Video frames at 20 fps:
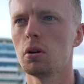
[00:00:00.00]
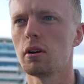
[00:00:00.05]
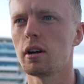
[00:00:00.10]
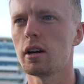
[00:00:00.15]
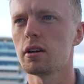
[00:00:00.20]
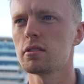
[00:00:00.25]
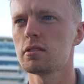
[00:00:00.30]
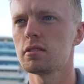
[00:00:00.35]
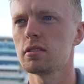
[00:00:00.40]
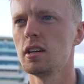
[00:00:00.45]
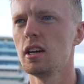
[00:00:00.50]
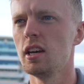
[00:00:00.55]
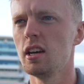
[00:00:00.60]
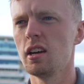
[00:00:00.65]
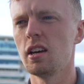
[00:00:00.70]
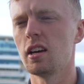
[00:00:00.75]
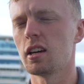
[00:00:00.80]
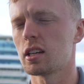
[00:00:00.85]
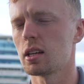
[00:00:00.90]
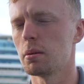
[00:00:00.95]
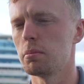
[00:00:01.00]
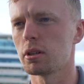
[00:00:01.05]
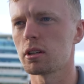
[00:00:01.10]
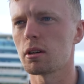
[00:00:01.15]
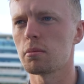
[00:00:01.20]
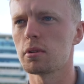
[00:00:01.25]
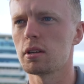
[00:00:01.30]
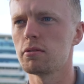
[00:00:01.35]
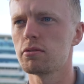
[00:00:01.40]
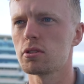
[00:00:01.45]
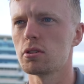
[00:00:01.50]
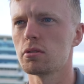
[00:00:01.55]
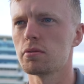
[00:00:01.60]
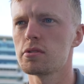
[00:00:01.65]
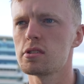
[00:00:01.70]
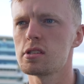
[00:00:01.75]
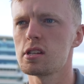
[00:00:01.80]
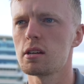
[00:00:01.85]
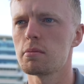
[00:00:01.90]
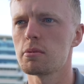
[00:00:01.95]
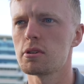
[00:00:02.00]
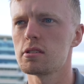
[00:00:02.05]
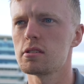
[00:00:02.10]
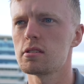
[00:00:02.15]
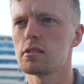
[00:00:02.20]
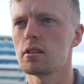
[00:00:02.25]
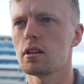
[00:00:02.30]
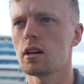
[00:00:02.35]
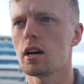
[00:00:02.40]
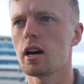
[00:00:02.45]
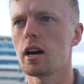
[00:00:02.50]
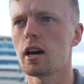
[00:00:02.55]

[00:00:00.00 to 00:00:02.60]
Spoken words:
or else it could become difficult for seamers.